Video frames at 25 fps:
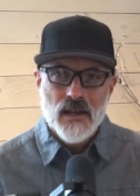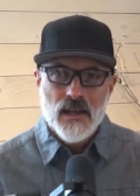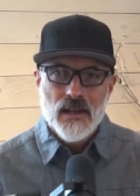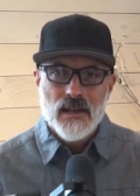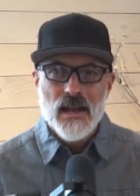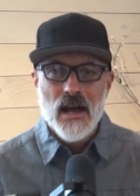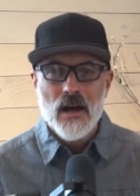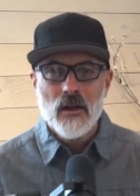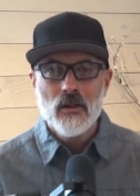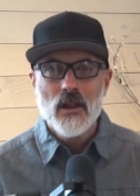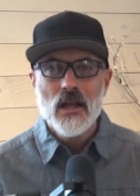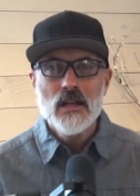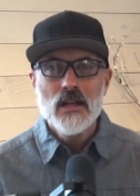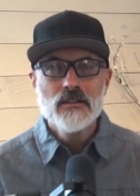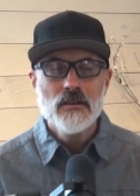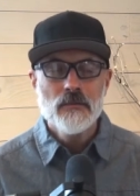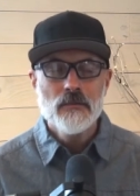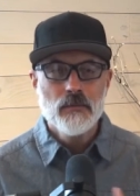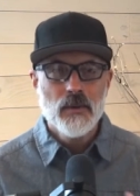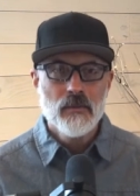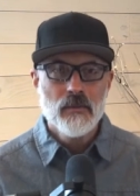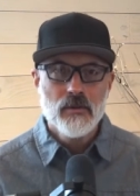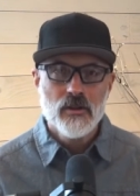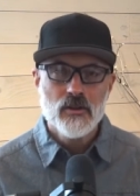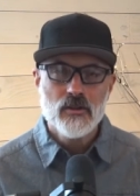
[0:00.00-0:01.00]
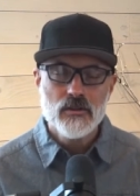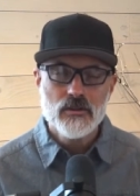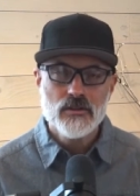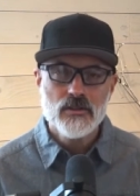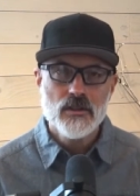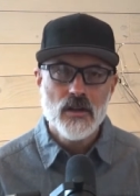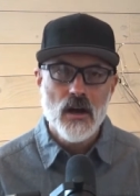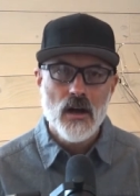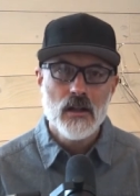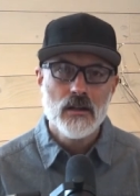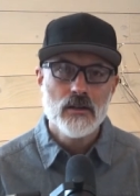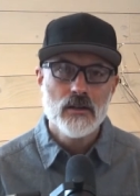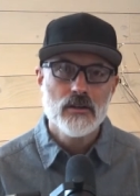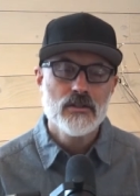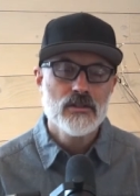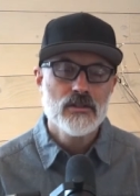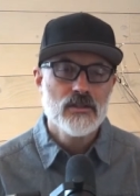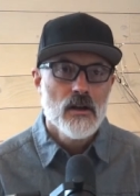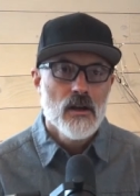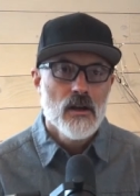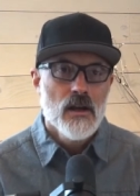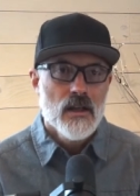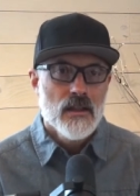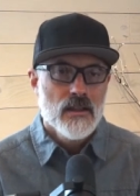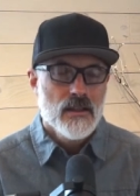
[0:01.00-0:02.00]
Now, lots of biblical scholars
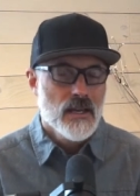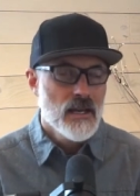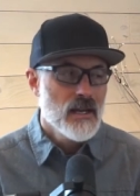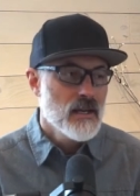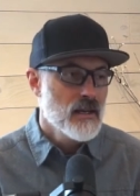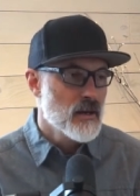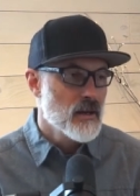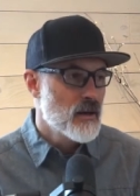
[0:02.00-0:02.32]
think